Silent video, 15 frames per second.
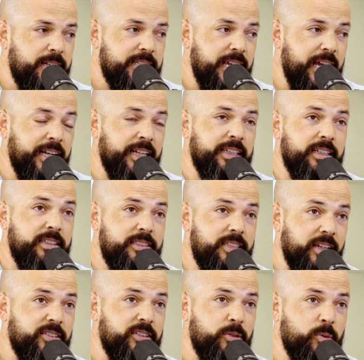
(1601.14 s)
tenant that
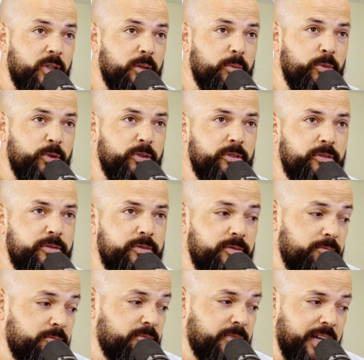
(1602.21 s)
doesn't want to
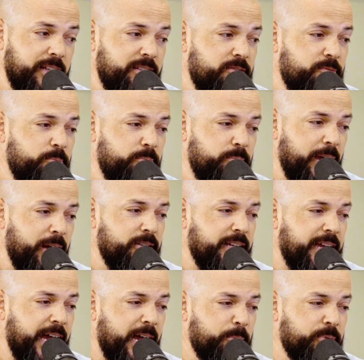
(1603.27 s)
move. That's bound
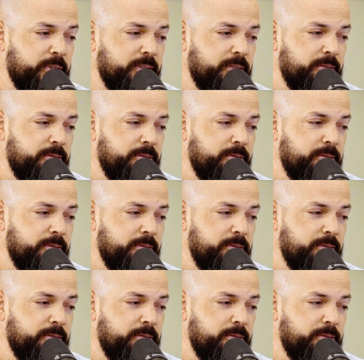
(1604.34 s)
to happen.